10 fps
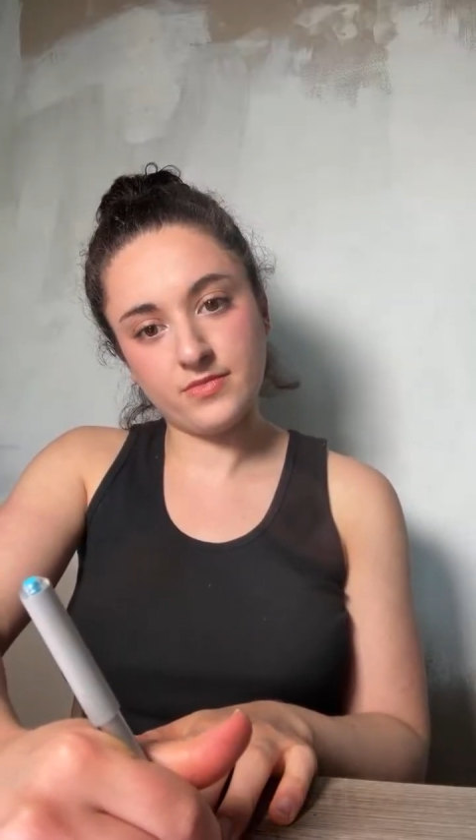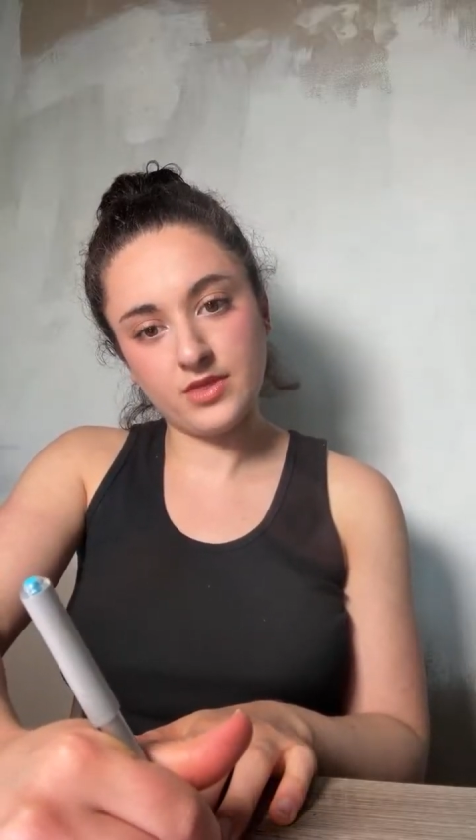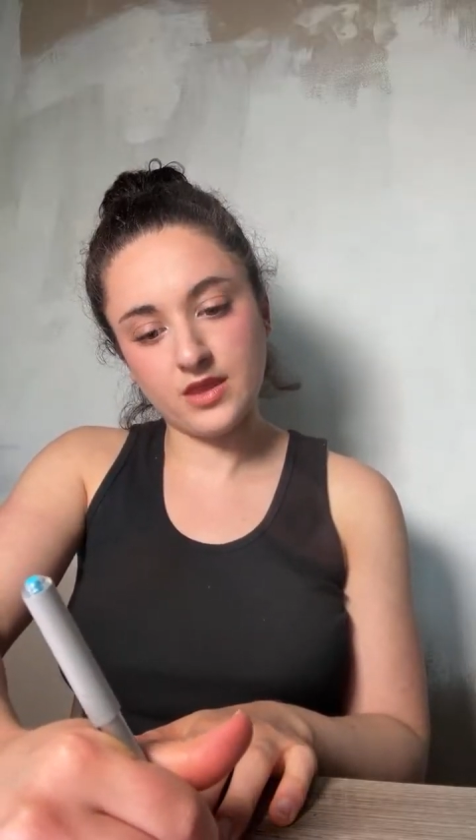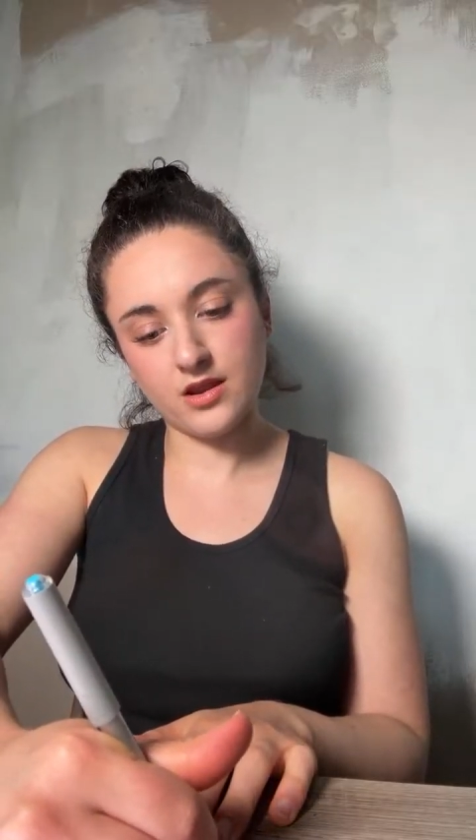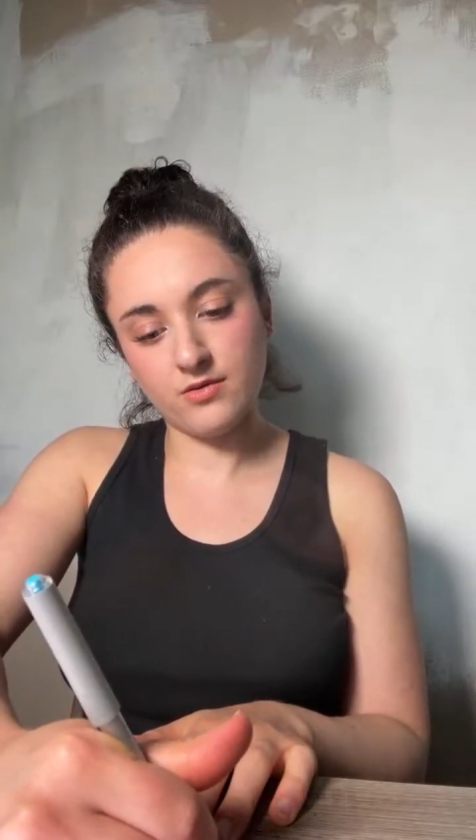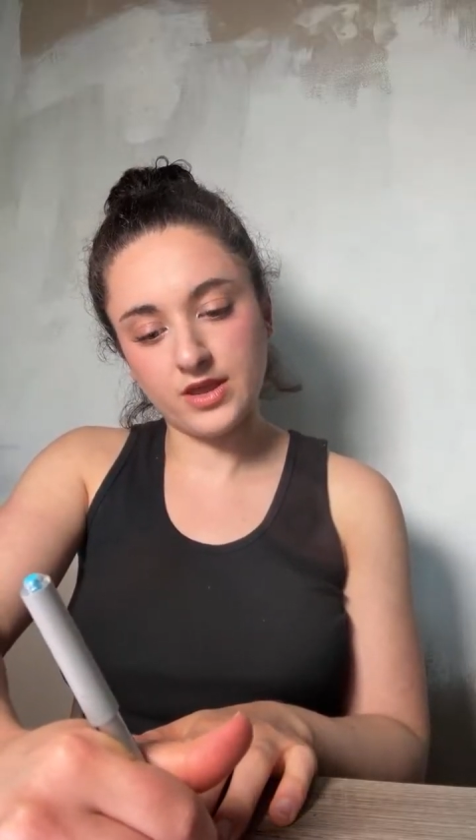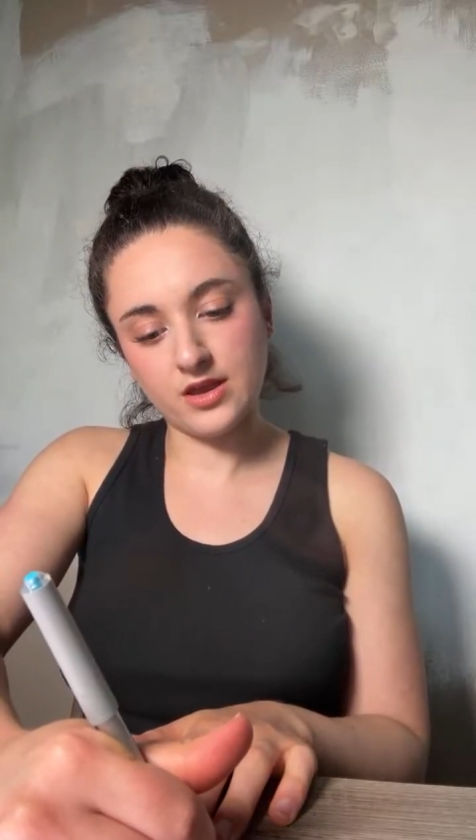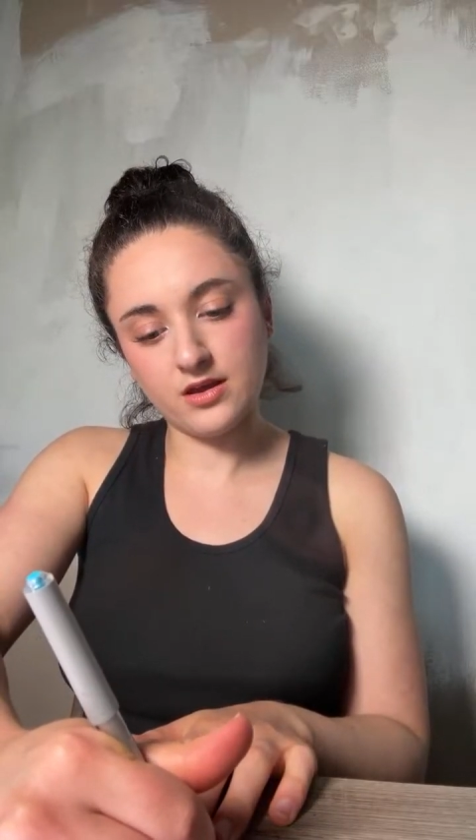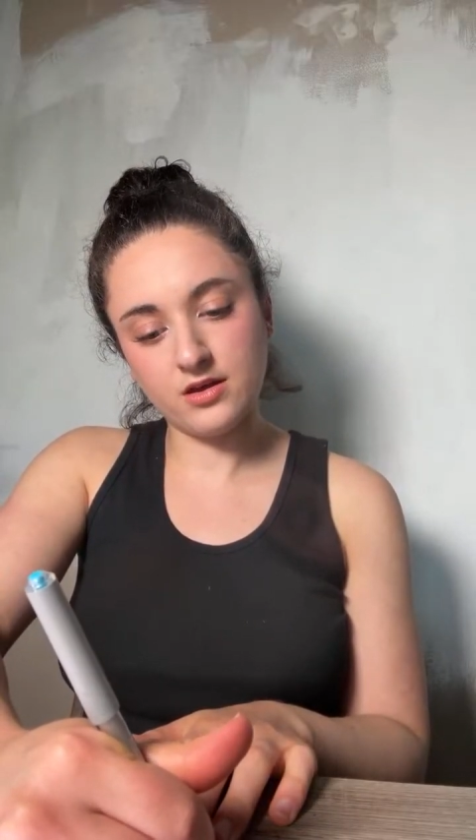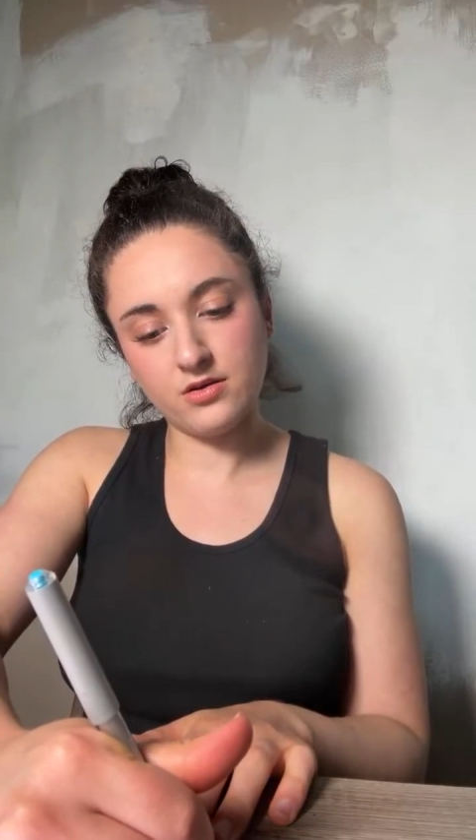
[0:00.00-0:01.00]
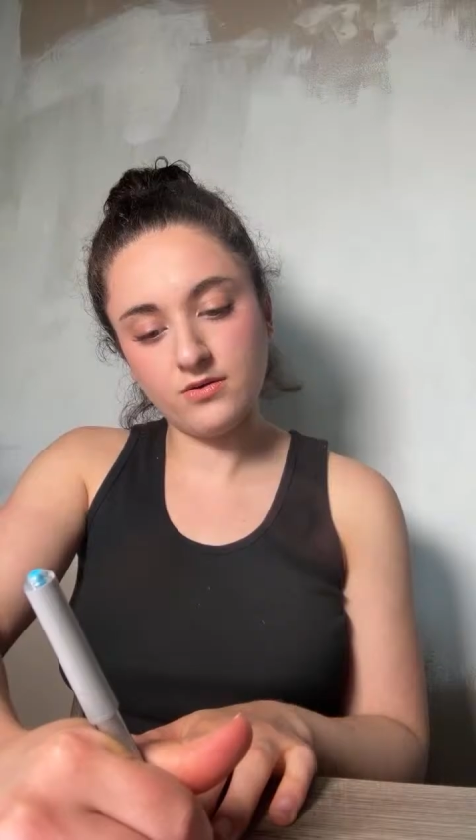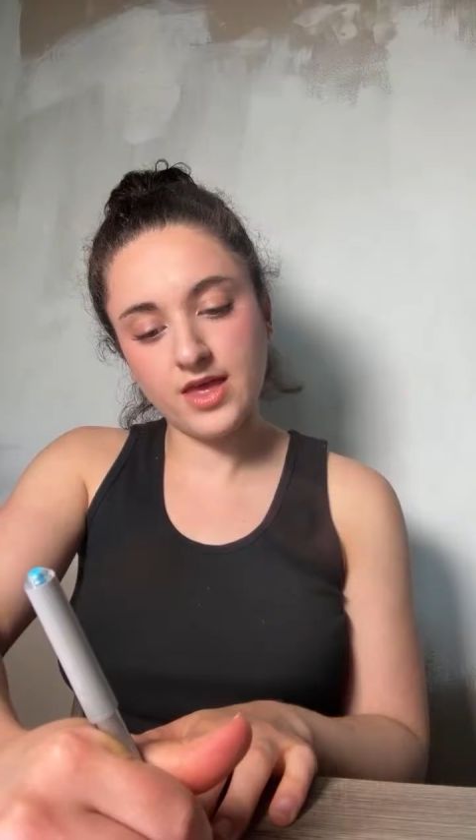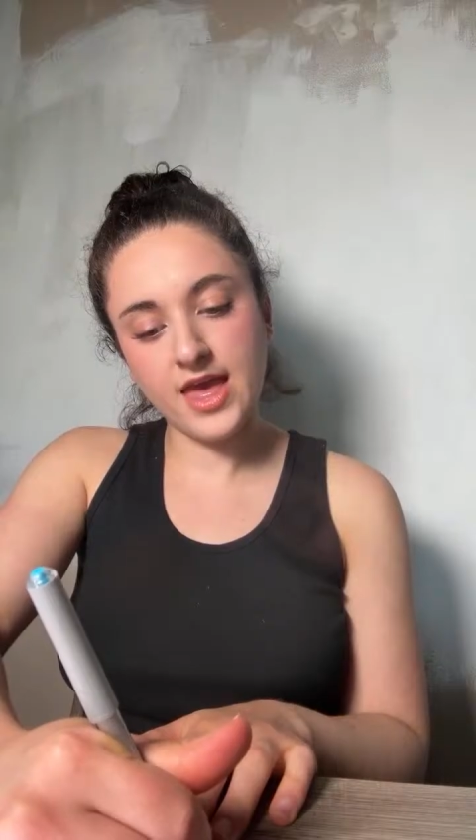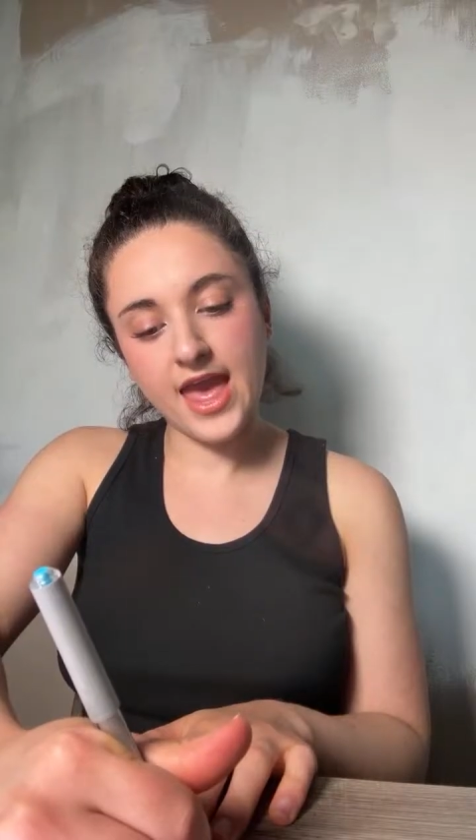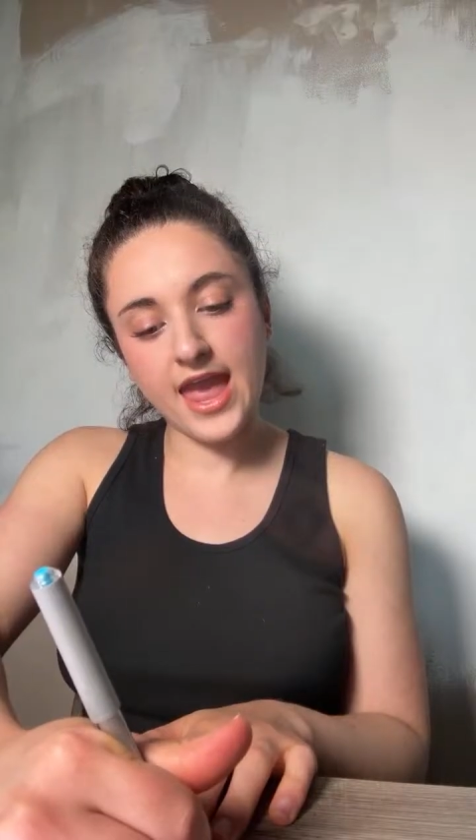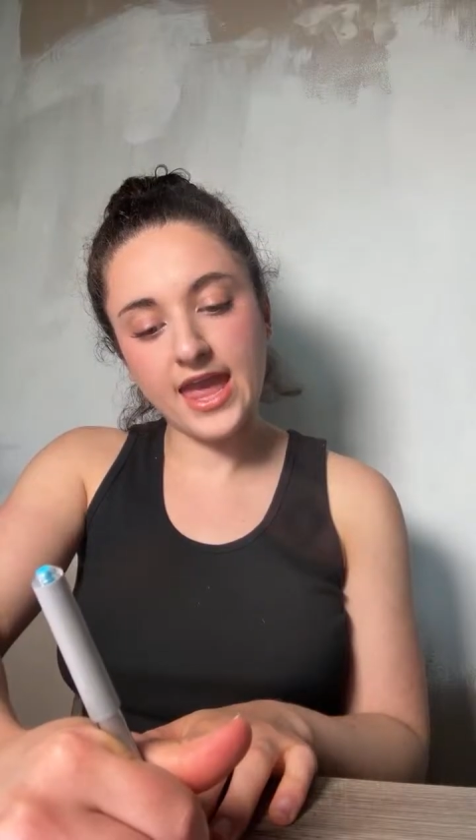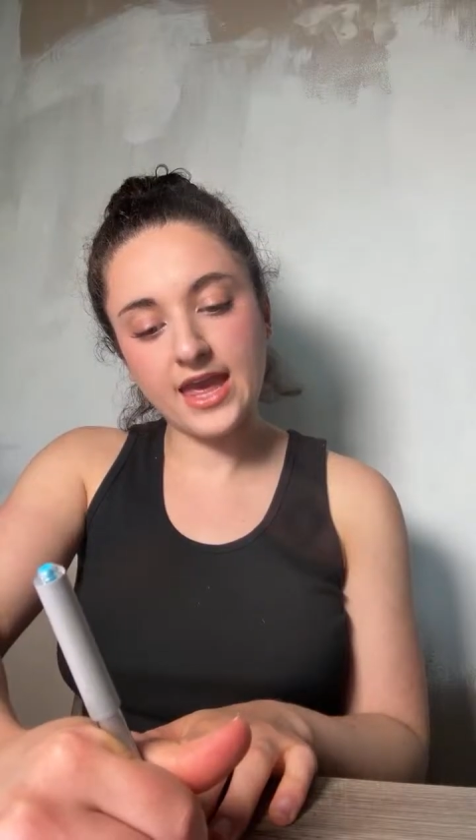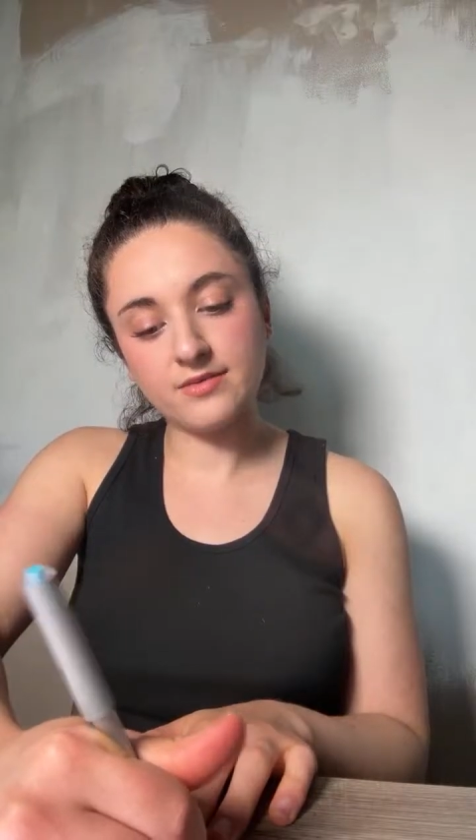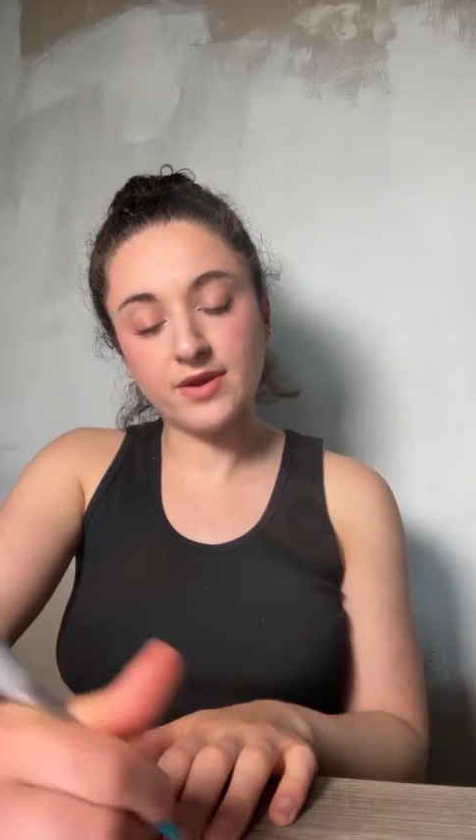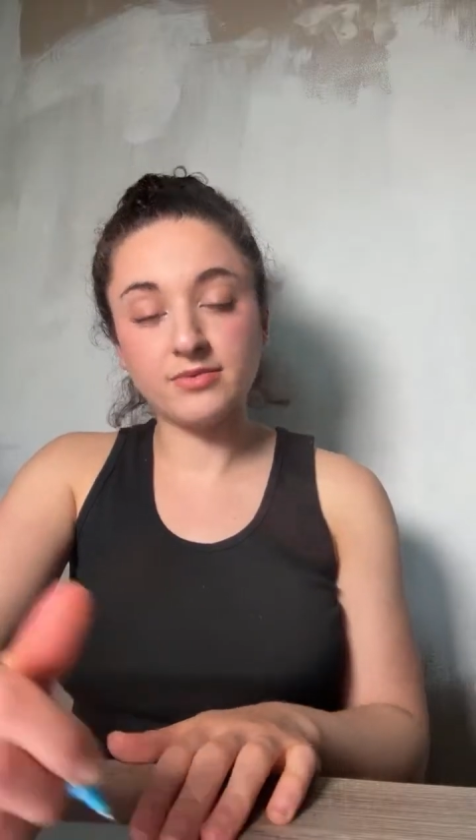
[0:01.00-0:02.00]
There we go.
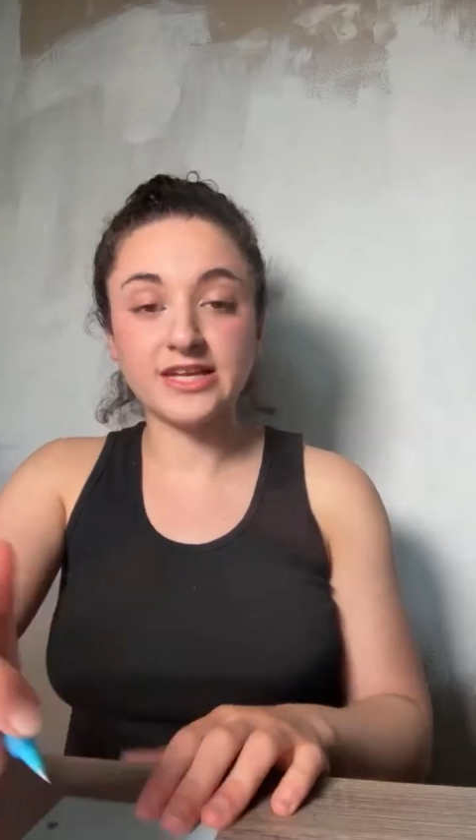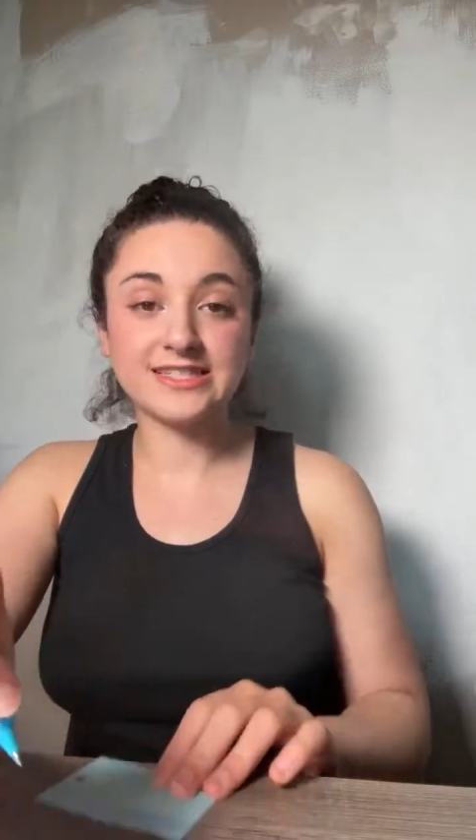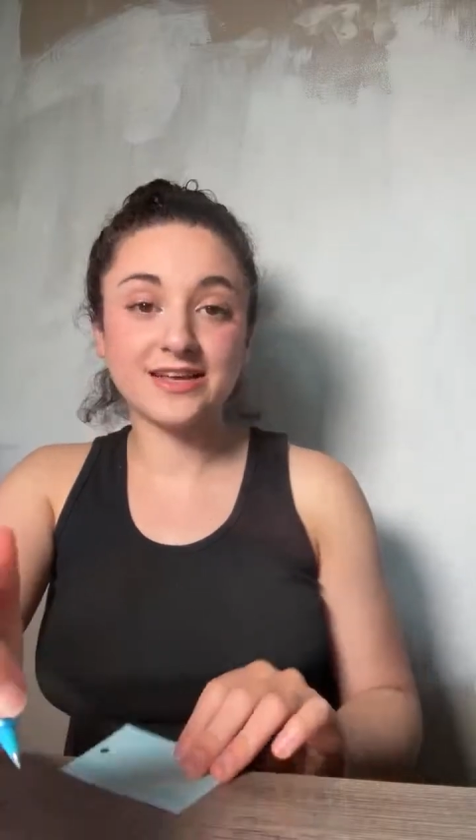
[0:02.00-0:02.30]
And my place is